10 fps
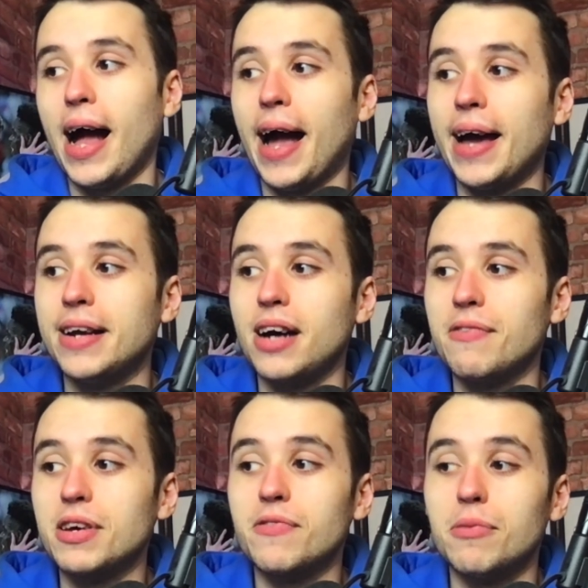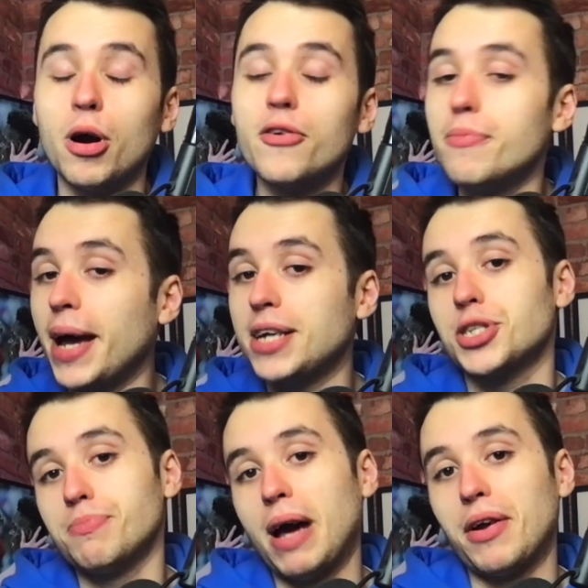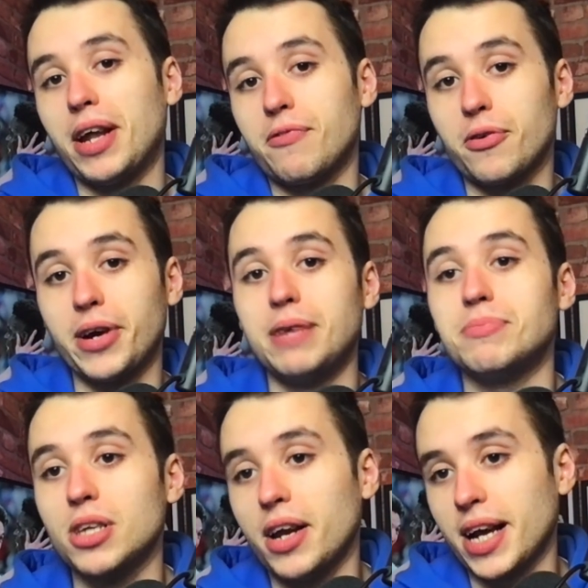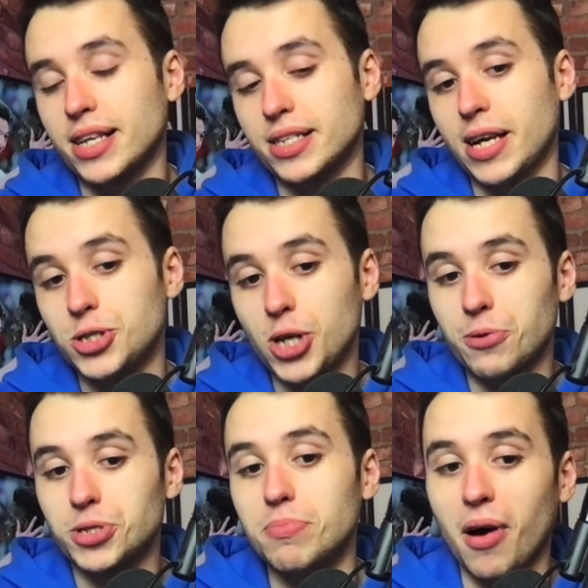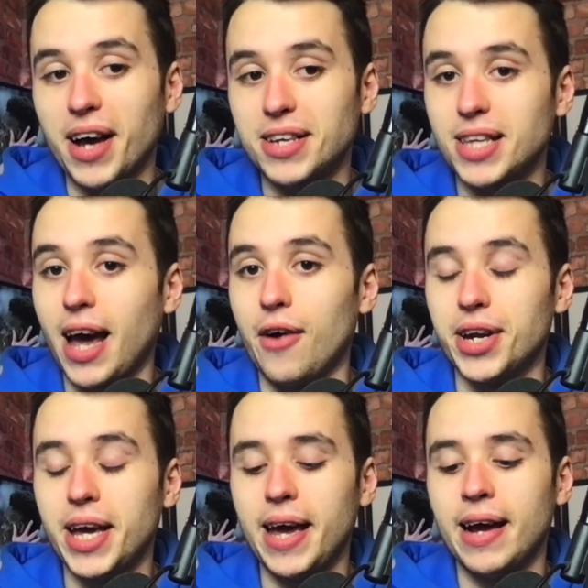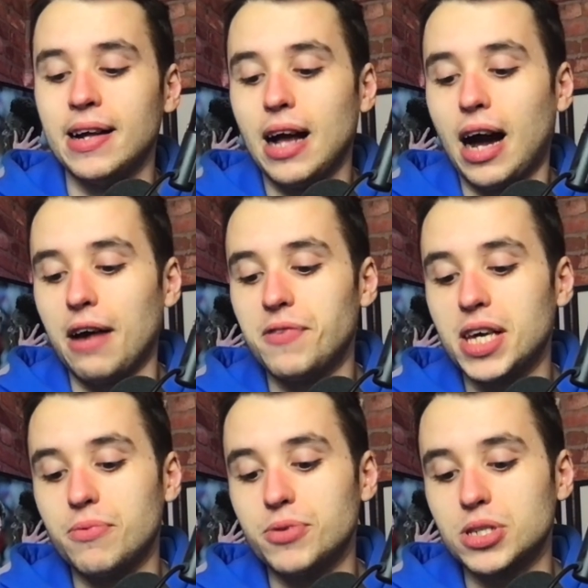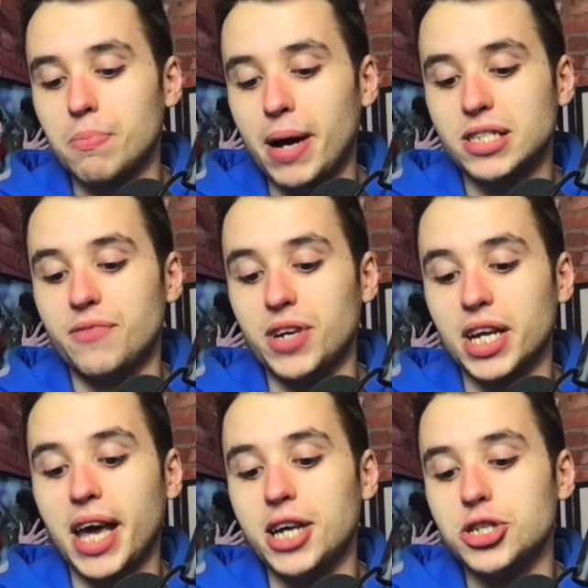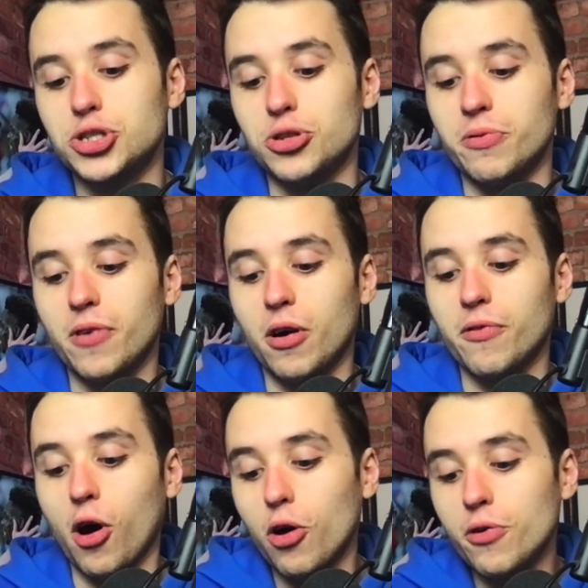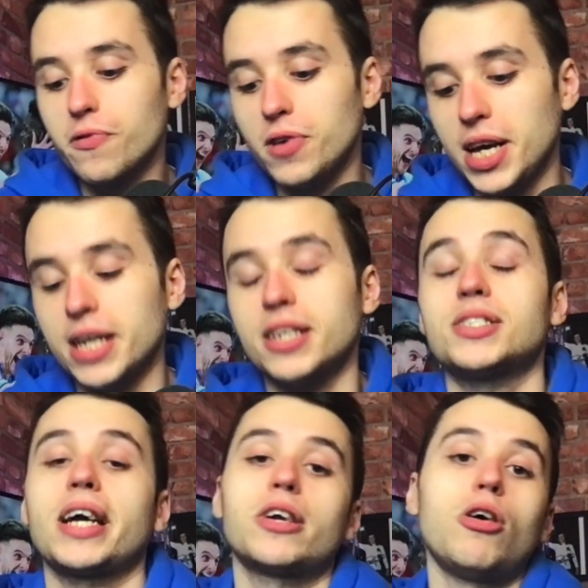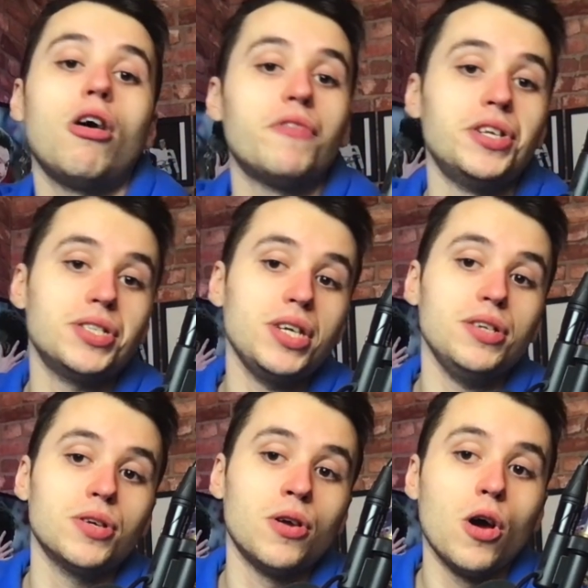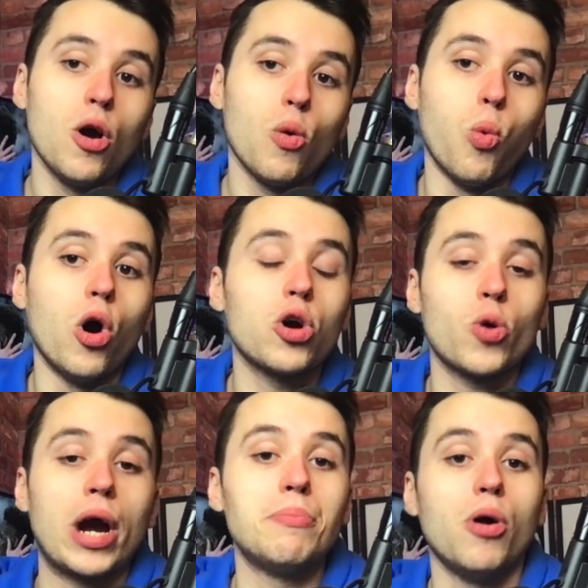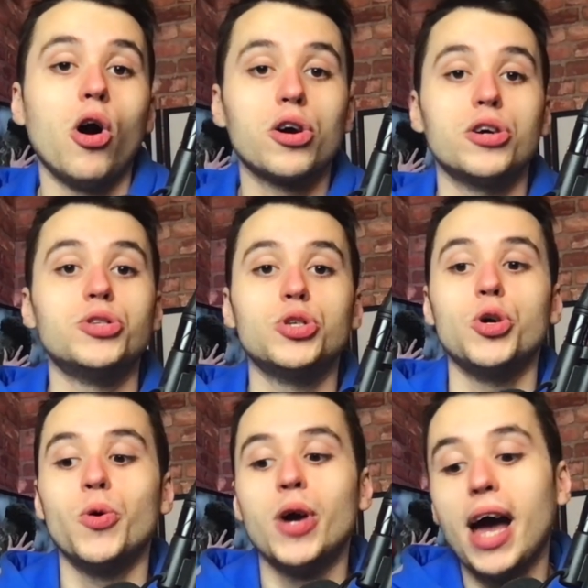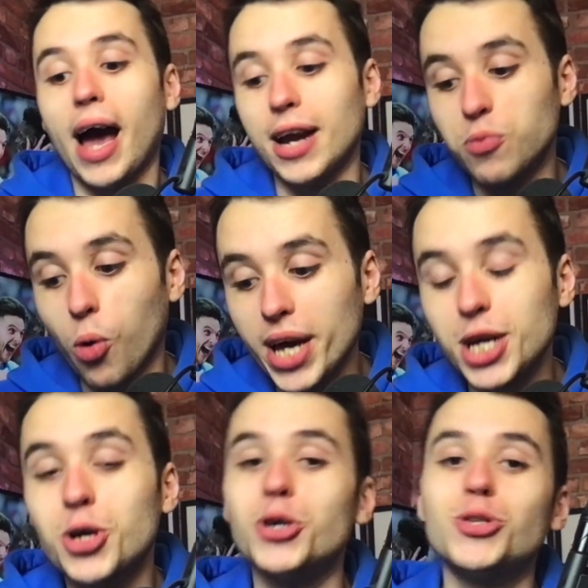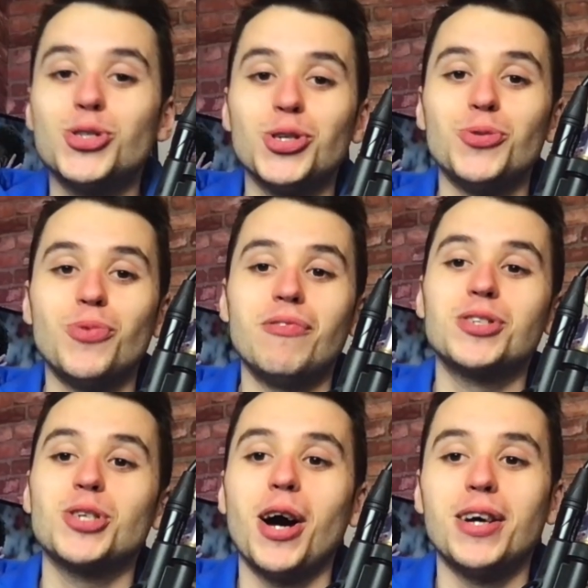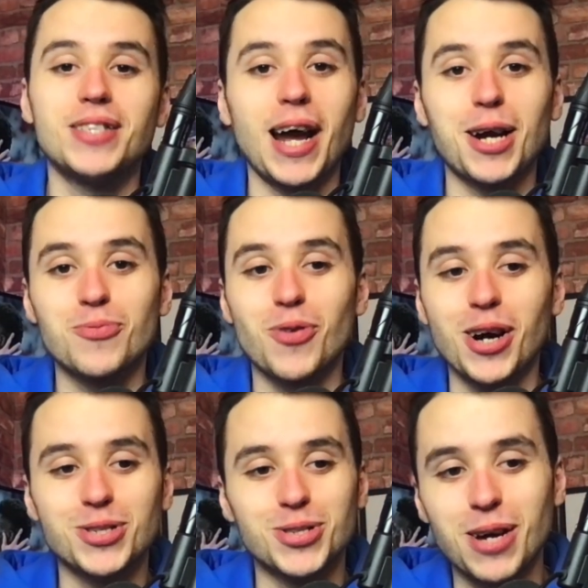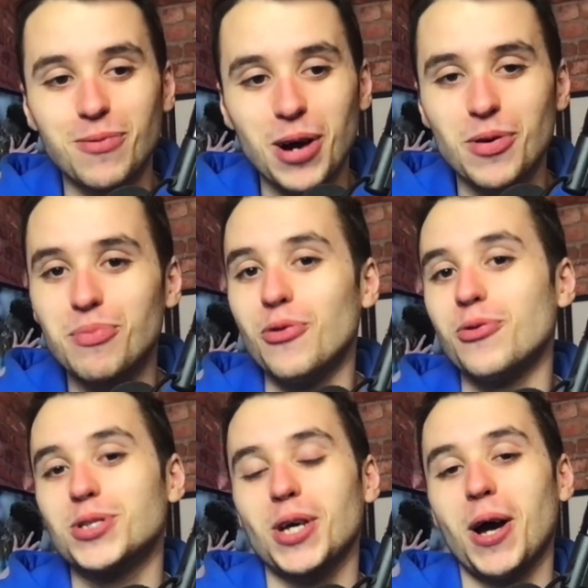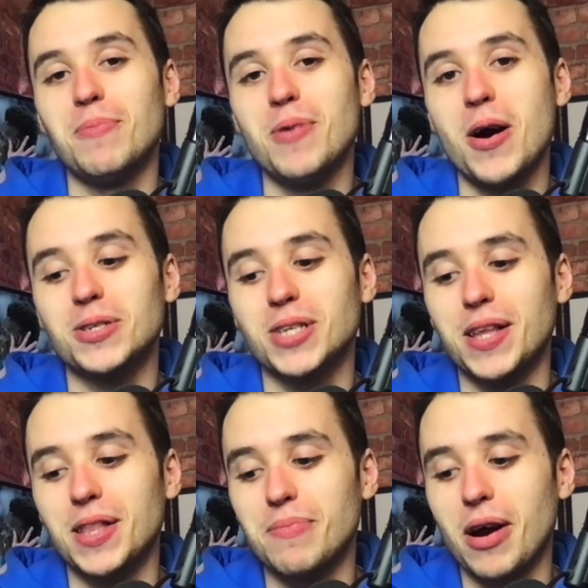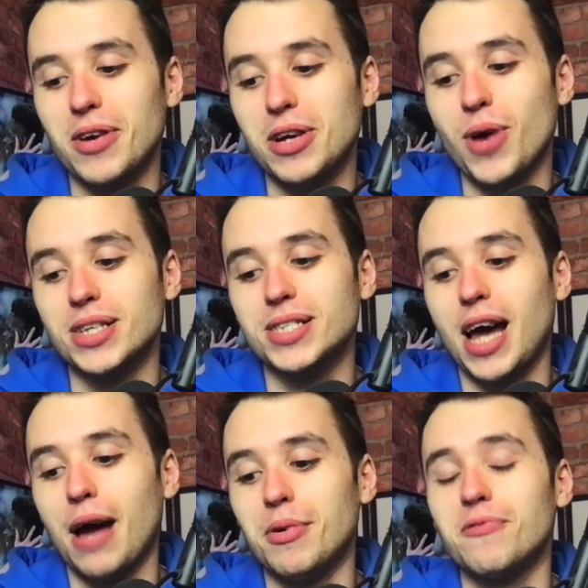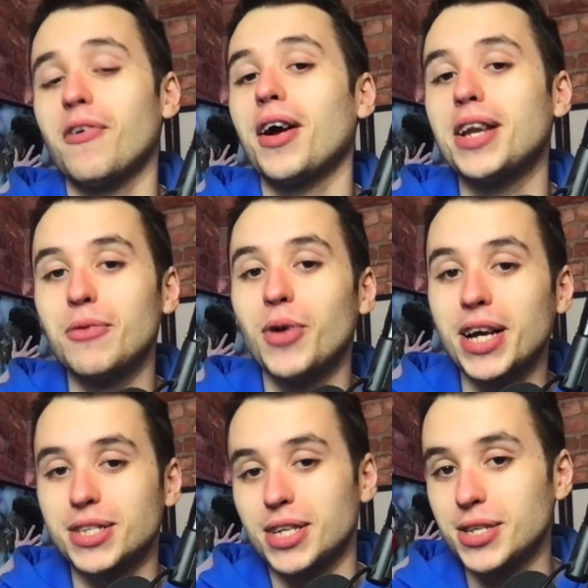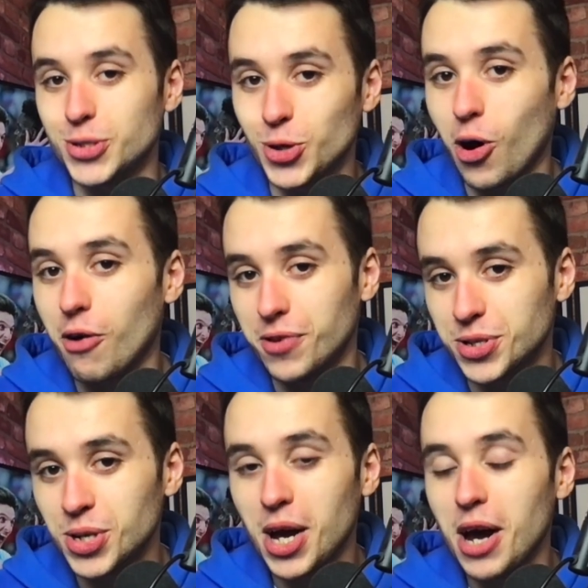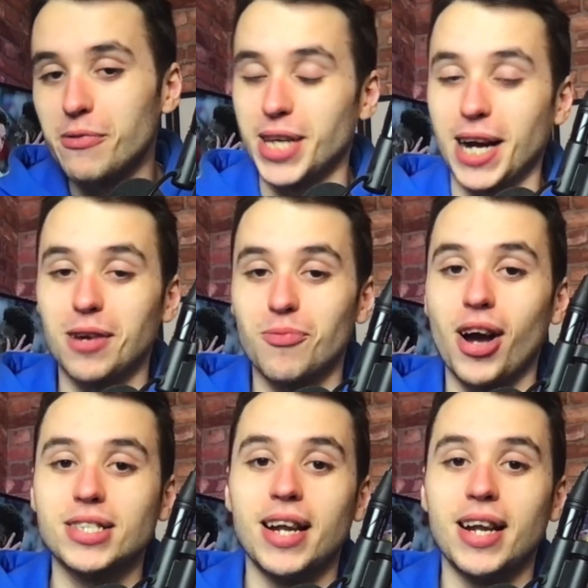And I think for both Mason Mount and for Raheem Sterling, as I say, Chelsea biased hat on here, I think it was a massive indication of hopefully in the second half of the season what Graham Potter could do and what he could do with a certain Declan Rice, because there were reports last night that apparently West Ham were finally willing to listen to offers for Declan Rice